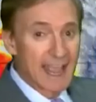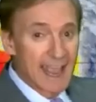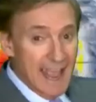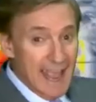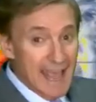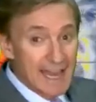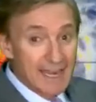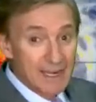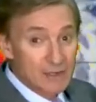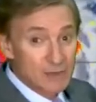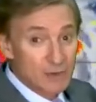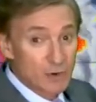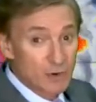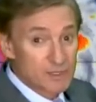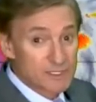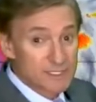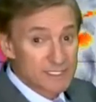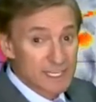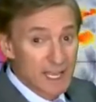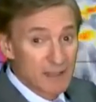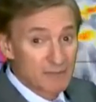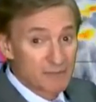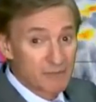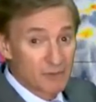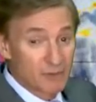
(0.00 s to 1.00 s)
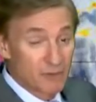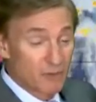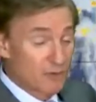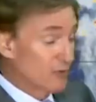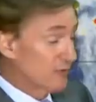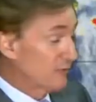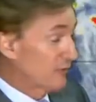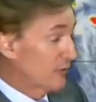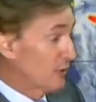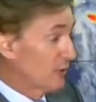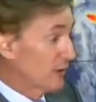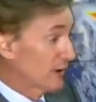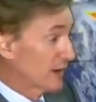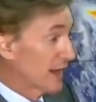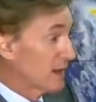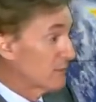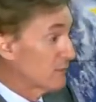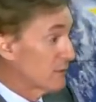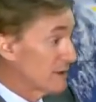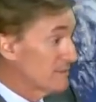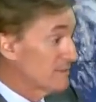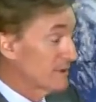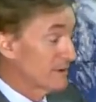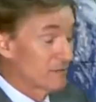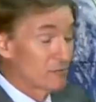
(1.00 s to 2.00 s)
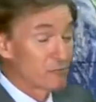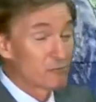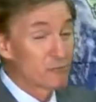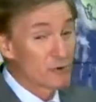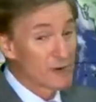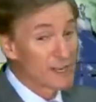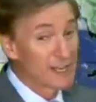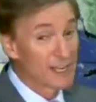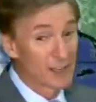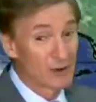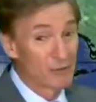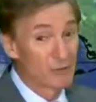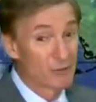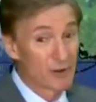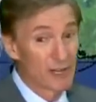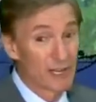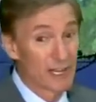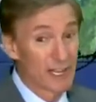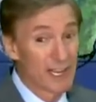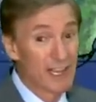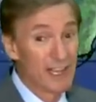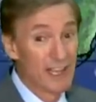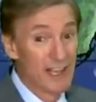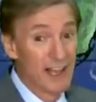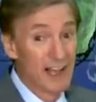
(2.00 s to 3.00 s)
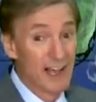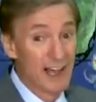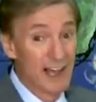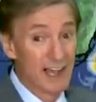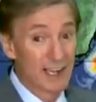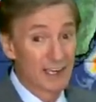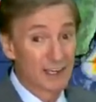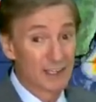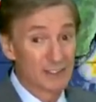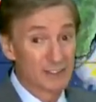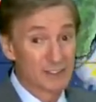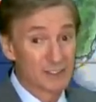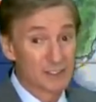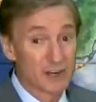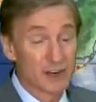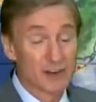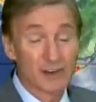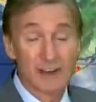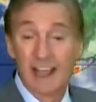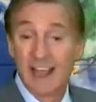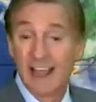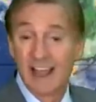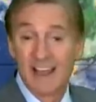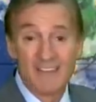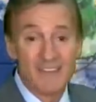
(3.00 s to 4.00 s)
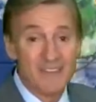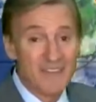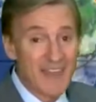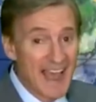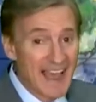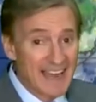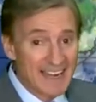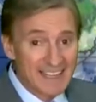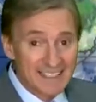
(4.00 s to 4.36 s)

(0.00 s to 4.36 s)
headed towards South Florida, and we'd be really, really uh, concerned. That